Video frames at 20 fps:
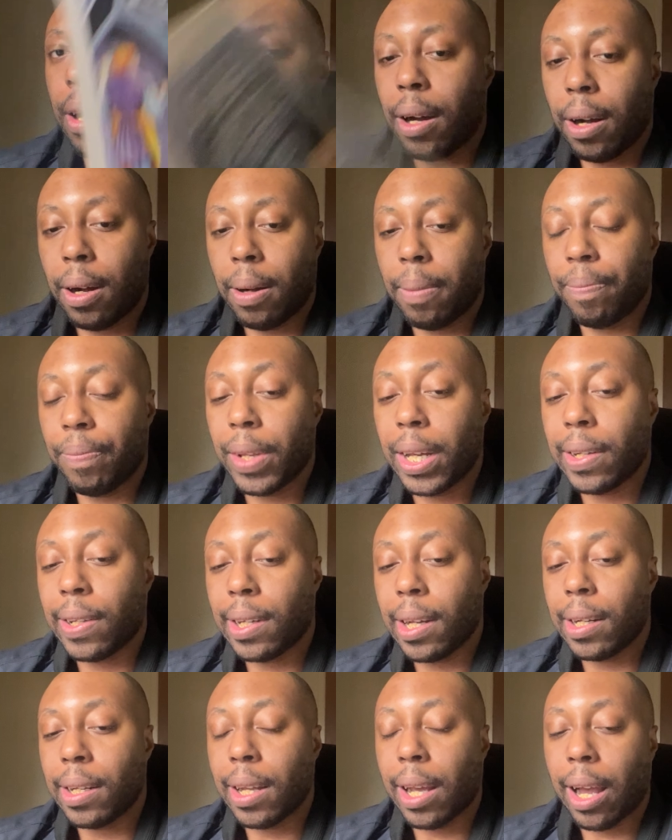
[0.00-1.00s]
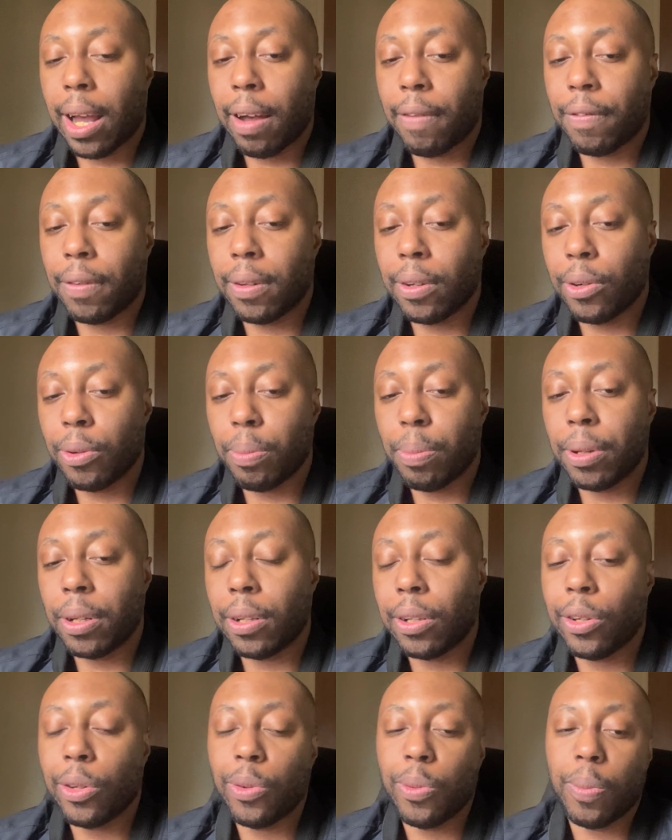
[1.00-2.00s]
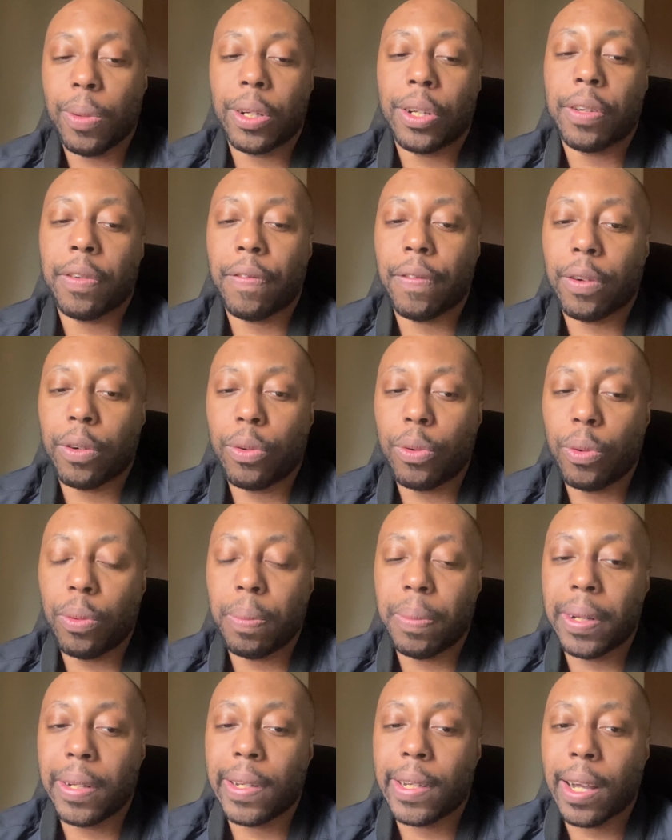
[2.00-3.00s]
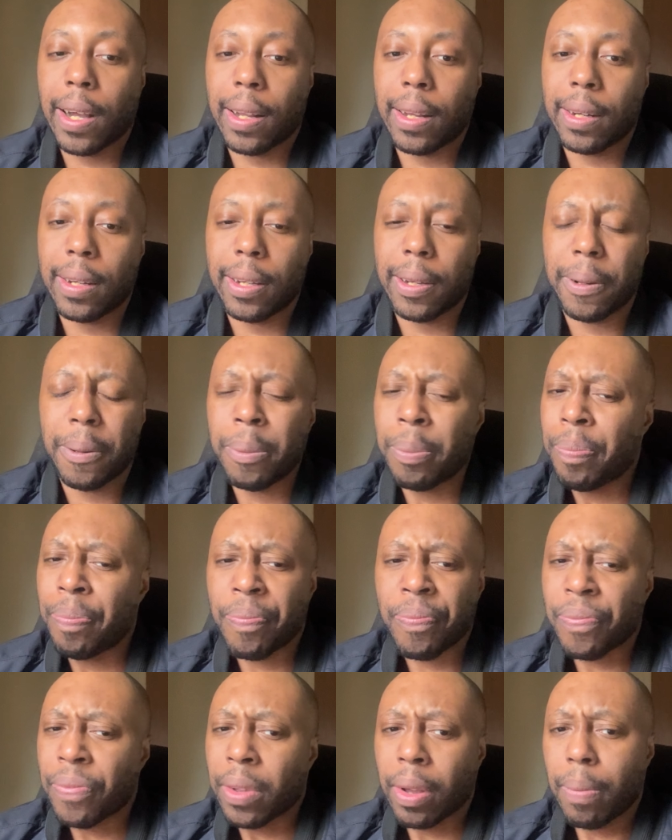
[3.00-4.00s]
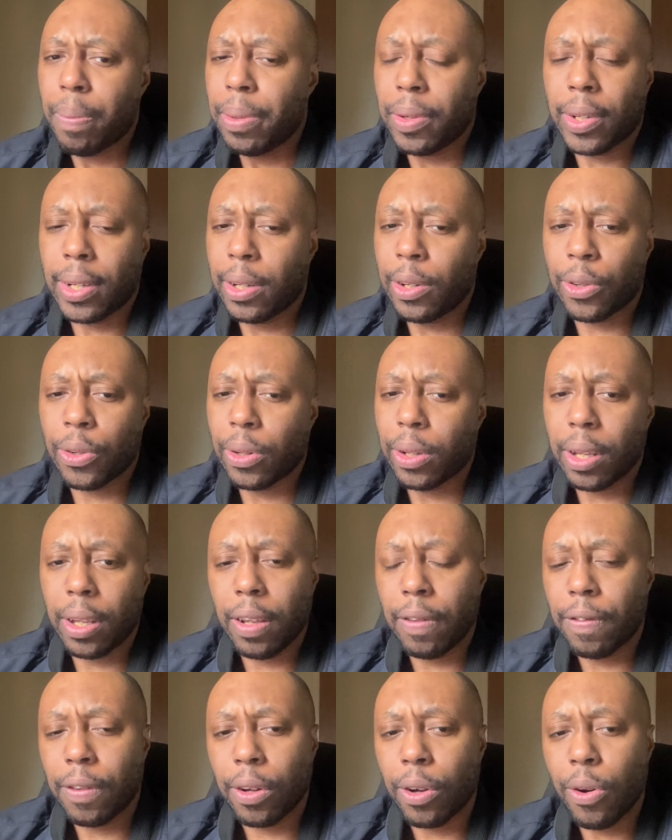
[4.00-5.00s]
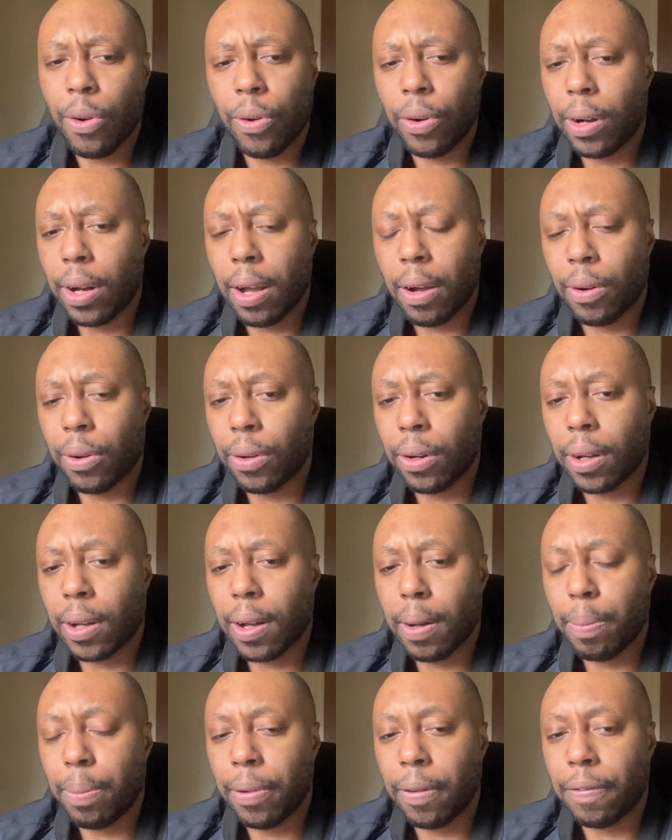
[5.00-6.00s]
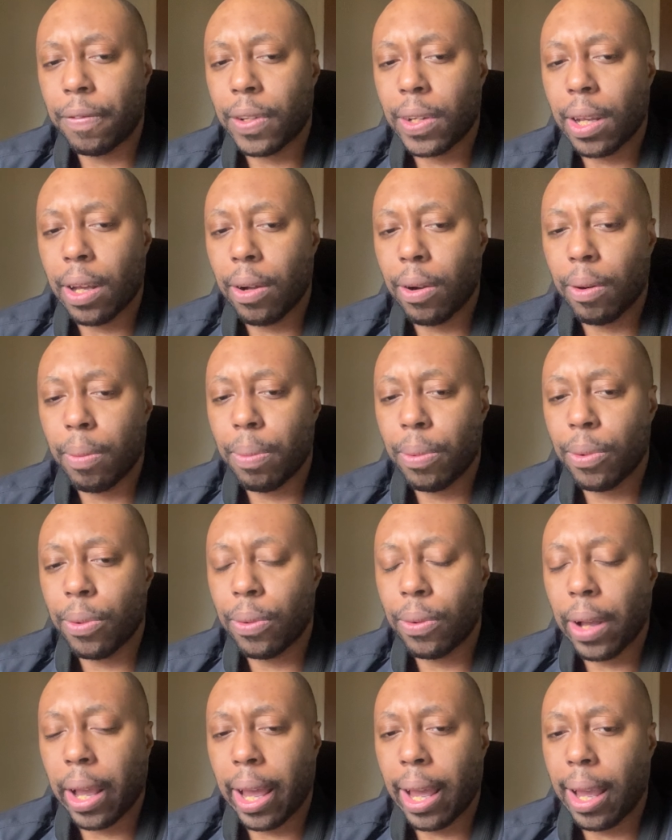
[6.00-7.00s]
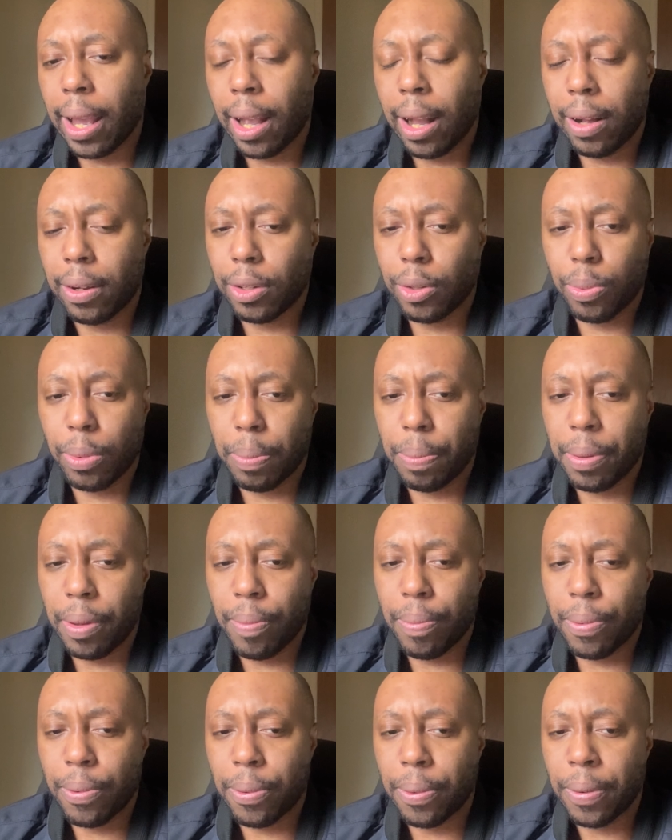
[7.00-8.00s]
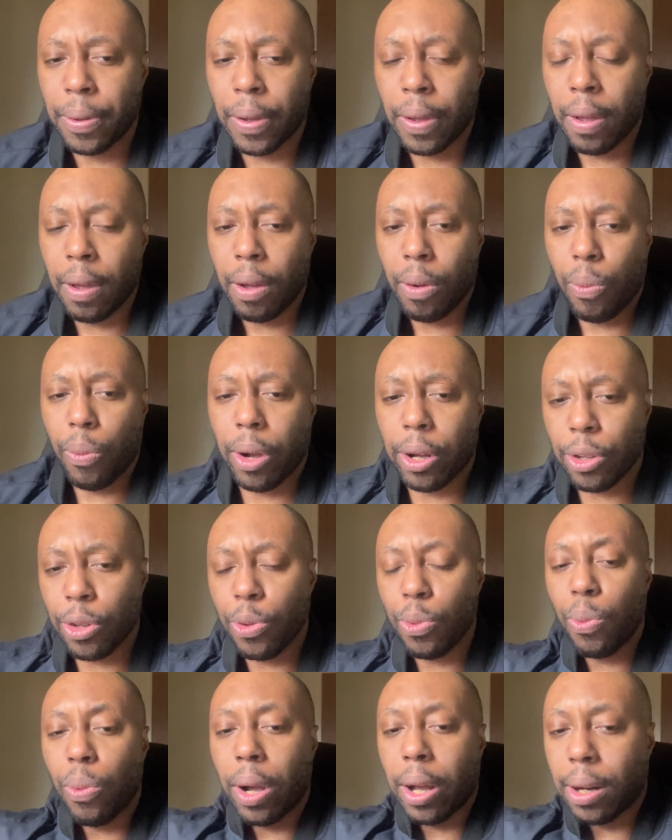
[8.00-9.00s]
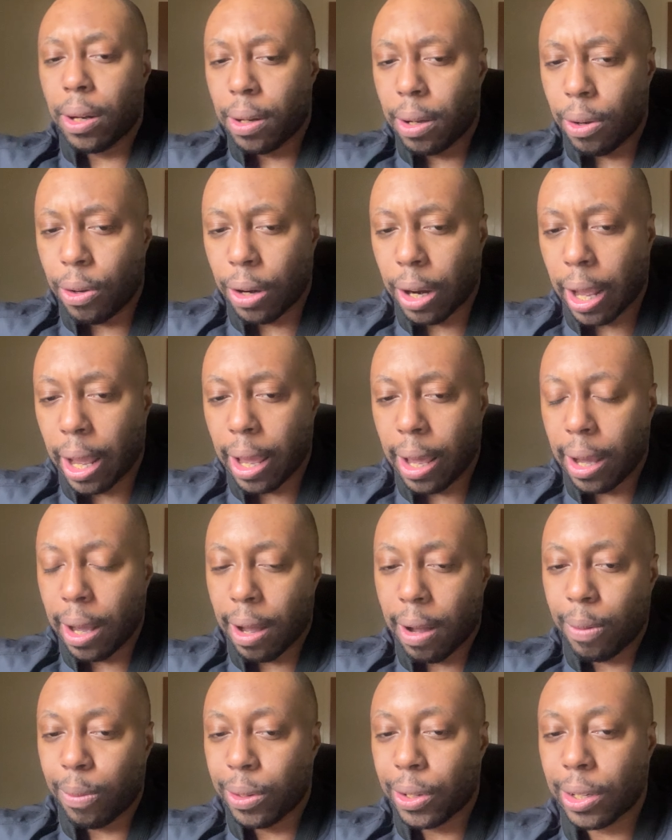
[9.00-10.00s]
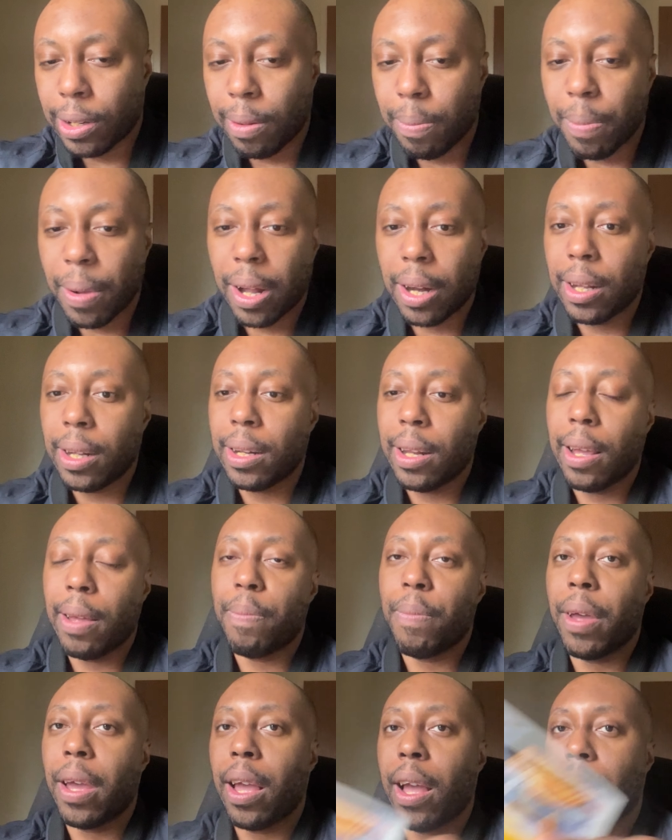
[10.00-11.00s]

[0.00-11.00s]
Um, they tend to have a little bit too much of a group mentality, potentially even going out on a couple of terrible hangouts with people where you went on a hangout with somebody and they may